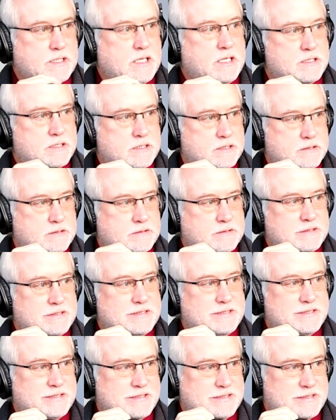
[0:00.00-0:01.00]
So
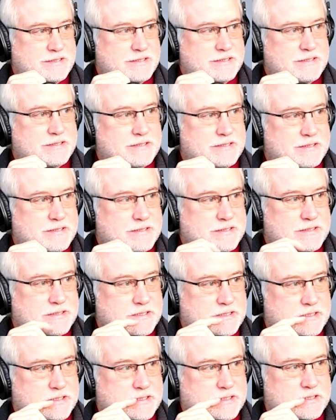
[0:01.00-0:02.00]
I
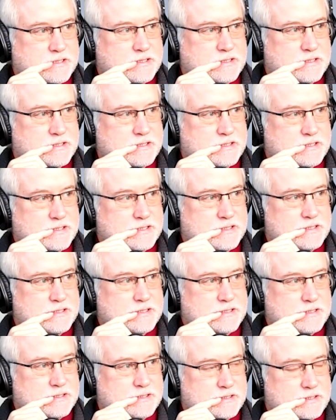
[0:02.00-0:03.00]
do hope it happens, and
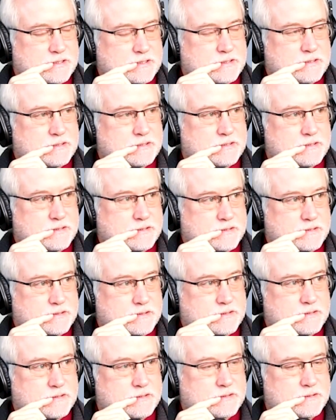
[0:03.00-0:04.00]
I hope it
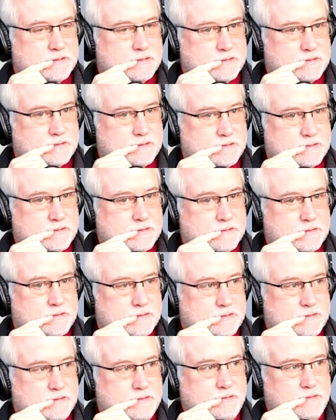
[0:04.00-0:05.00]
happens as
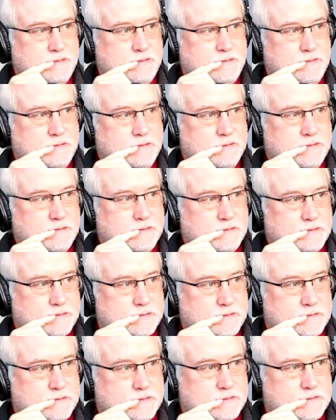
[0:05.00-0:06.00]
sooner than
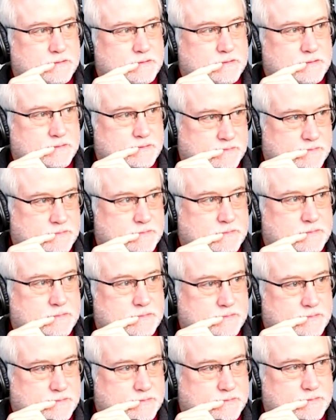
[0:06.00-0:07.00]
later. And
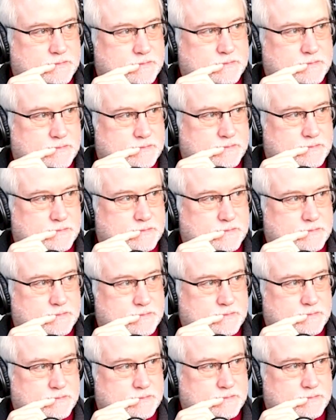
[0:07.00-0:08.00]
but I do
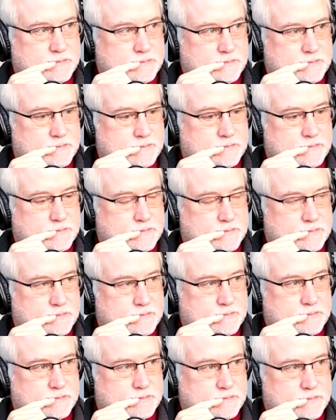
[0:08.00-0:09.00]
agree.
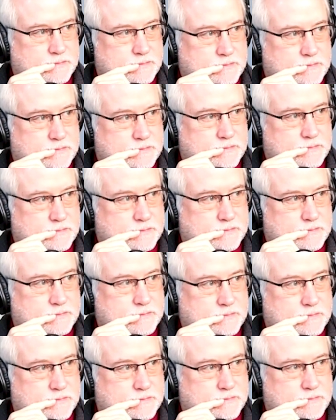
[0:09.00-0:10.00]
I'd have to agree that I
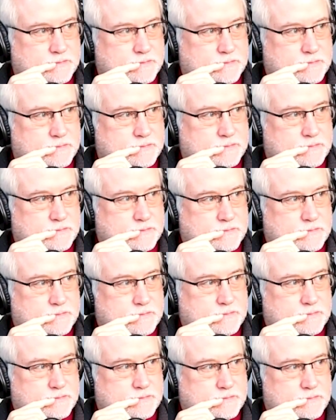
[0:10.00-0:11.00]
think that would
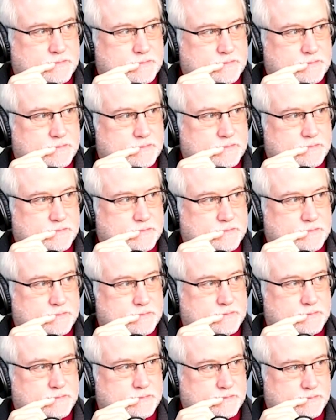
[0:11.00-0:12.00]
be a huge
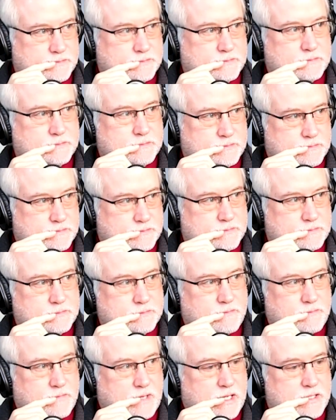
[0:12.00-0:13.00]
boost
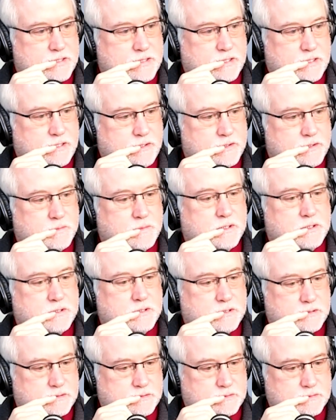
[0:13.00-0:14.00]
for our city in
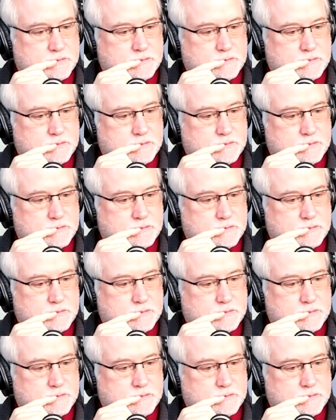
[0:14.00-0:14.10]
general.